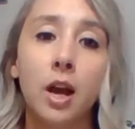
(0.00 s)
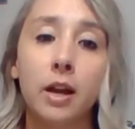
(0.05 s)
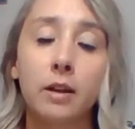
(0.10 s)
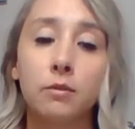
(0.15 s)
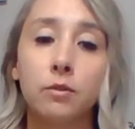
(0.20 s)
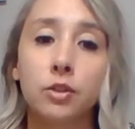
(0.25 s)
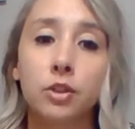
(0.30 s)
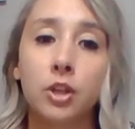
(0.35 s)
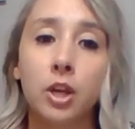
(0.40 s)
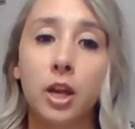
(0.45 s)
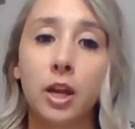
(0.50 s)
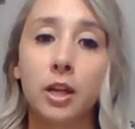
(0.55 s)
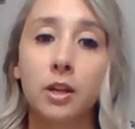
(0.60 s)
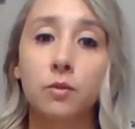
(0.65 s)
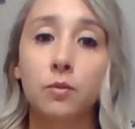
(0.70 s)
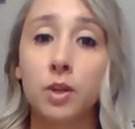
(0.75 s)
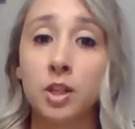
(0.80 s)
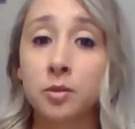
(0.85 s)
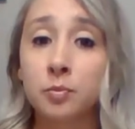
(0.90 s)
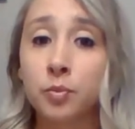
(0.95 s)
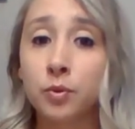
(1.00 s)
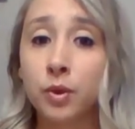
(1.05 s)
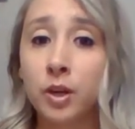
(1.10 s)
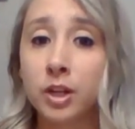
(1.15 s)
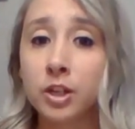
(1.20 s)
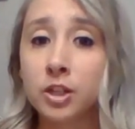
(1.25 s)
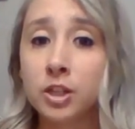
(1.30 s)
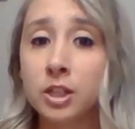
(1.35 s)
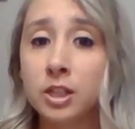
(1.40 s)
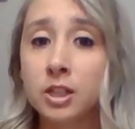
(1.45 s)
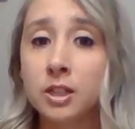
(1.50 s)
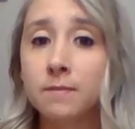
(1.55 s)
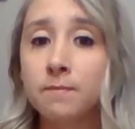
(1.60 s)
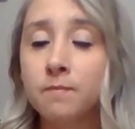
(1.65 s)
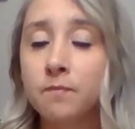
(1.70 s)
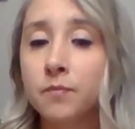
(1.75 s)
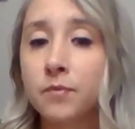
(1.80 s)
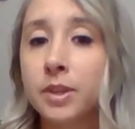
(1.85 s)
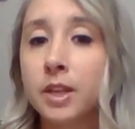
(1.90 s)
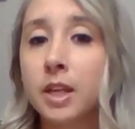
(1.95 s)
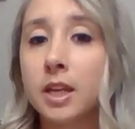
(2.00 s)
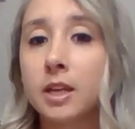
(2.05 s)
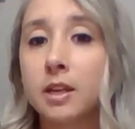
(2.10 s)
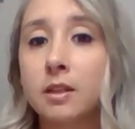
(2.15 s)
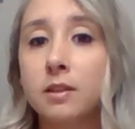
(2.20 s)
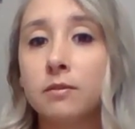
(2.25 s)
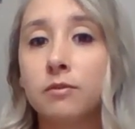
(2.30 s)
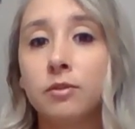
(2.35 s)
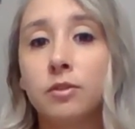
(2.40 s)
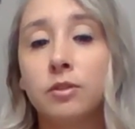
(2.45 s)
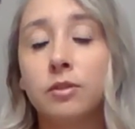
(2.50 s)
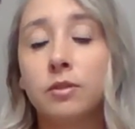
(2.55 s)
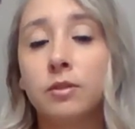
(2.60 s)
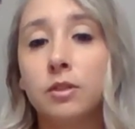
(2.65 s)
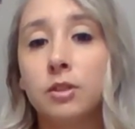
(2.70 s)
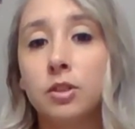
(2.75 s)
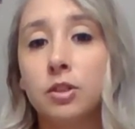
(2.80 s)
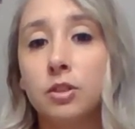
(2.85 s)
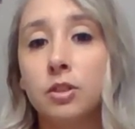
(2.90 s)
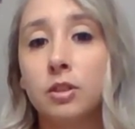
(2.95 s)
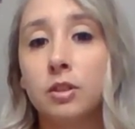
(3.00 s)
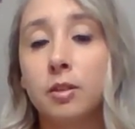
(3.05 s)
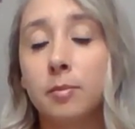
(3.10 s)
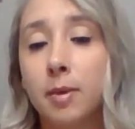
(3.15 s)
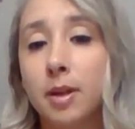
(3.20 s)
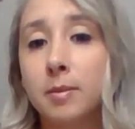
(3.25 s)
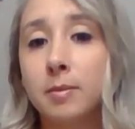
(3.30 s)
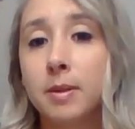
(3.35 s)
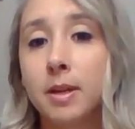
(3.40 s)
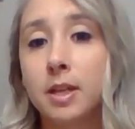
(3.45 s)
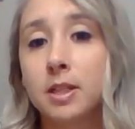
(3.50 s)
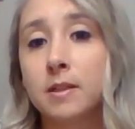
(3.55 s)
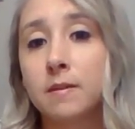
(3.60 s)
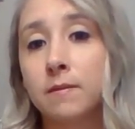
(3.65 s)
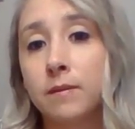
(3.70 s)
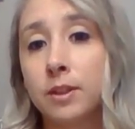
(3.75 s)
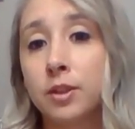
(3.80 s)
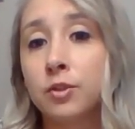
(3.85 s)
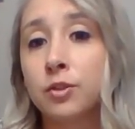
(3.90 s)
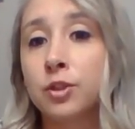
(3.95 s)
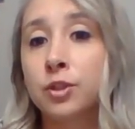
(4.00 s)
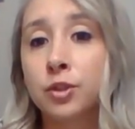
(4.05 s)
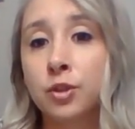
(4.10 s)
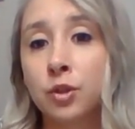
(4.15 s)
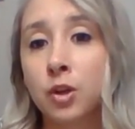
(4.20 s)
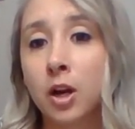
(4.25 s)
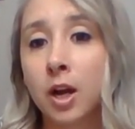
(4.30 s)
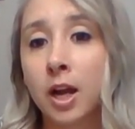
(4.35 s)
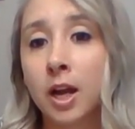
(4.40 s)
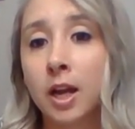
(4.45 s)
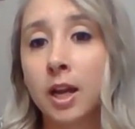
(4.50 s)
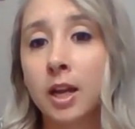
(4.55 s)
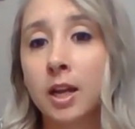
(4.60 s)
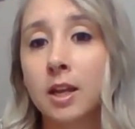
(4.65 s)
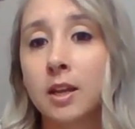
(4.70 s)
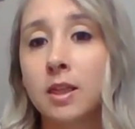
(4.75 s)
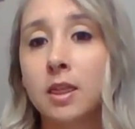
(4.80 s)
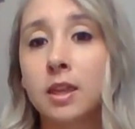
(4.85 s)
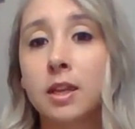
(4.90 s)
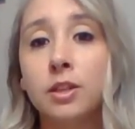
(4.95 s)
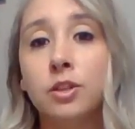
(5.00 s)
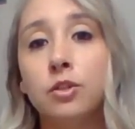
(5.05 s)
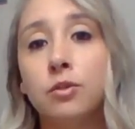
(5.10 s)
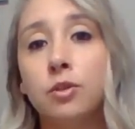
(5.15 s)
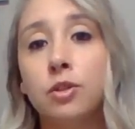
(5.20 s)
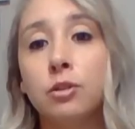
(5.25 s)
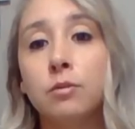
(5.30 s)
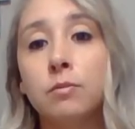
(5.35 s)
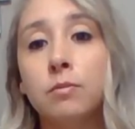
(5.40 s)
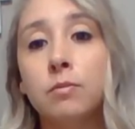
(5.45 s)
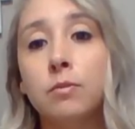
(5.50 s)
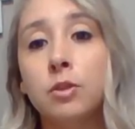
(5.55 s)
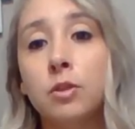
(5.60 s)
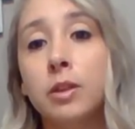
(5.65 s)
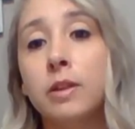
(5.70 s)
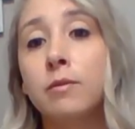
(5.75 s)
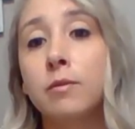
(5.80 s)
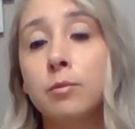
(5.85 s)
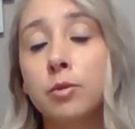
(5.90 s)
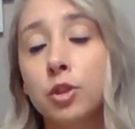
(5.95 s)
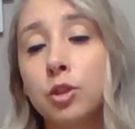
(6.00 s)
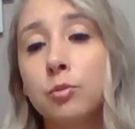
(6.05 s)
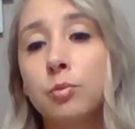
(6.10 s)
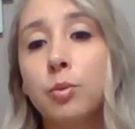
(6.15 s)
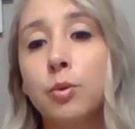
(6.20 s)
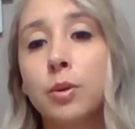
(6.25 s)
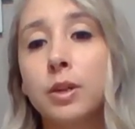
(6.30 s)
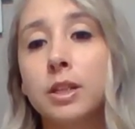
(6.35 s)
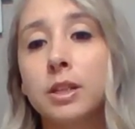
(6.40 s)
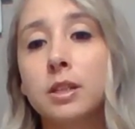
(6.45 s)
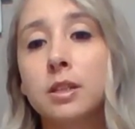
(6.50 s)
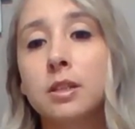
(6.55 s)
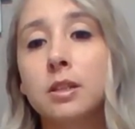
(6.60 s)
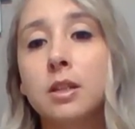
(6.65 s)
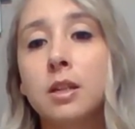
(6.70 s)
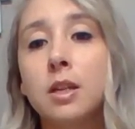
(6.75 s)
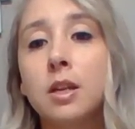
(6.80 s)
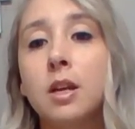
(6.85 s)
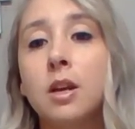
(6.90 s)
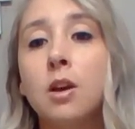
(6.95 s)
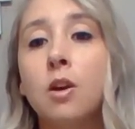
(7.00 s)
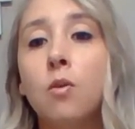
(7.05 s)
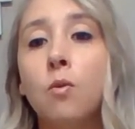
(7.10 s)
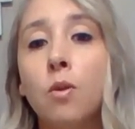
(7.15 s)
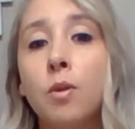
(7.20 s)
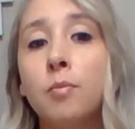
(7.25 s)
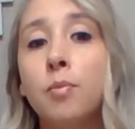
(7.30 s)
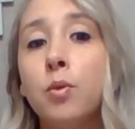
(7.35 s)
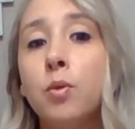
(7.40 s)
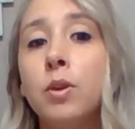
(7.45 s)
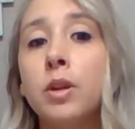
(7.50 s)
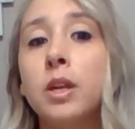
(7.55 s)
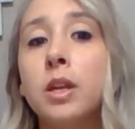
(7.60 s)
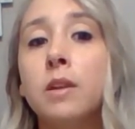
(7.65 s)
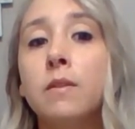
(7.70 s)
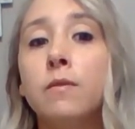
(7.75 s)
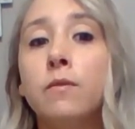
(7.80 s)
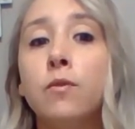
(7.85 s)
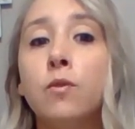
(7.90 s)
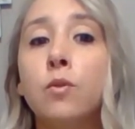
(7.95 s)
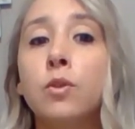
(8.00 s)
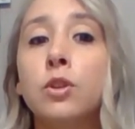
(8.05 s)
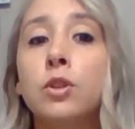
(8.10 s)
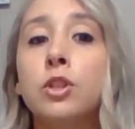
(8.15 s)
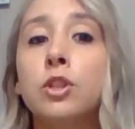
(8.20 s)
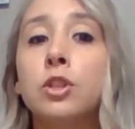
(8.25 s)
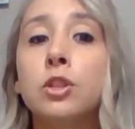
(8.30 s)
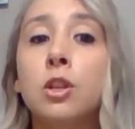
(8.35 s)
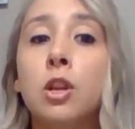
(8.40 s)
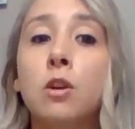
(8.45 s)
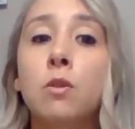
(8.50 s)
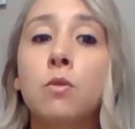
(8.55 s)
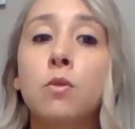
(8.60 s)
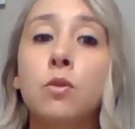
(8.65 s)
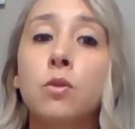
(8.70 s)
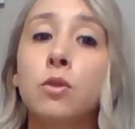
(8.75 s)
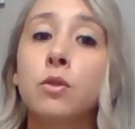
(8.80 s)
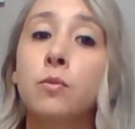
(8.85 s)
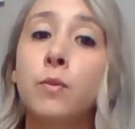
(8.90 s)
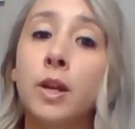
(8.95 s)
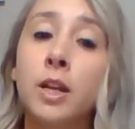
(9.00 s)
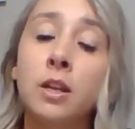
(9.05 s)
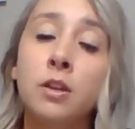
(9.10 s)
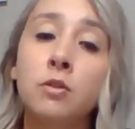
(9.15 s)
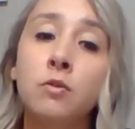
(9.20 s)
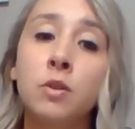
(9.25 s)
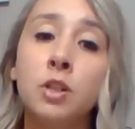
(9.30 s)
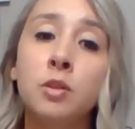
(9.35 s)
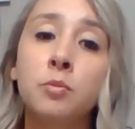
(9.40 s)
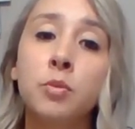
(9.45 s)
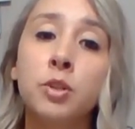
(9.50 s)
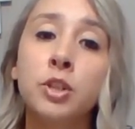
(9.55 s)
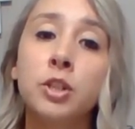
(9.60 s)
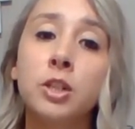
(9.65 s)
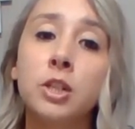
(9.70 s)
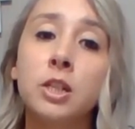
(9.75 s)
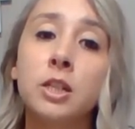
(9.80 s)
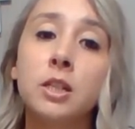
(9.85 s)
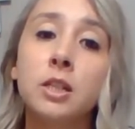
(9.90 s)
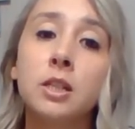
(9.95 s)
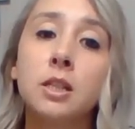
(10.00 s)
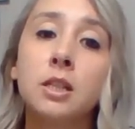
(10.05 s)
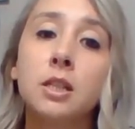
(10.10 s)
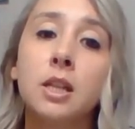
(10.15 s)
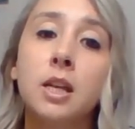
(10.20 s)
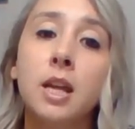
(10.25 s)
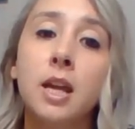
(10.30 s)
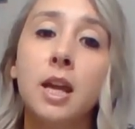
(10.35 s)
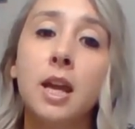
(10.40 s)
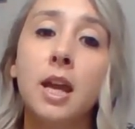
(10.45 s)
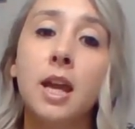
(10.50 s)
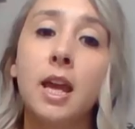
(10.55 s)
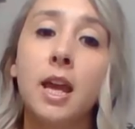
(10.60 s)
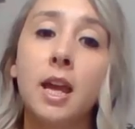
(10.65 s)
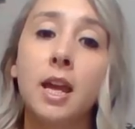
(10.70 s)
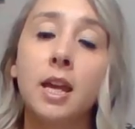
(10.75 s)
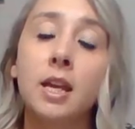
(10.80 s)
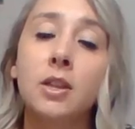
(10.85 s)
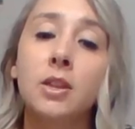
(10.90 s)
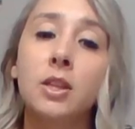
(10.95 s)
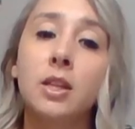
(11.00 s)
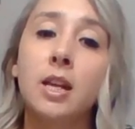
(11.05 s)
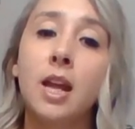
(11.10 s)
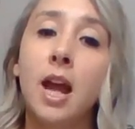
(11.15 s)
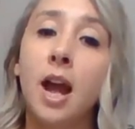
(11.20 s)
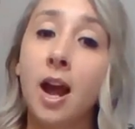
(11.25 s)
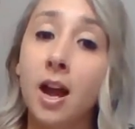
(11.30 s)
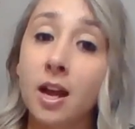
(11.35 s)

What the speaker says: I will check respiration. If the baby has a vigorous cry, then you give them 2 points. 1 point for slow or irregular respirations, and then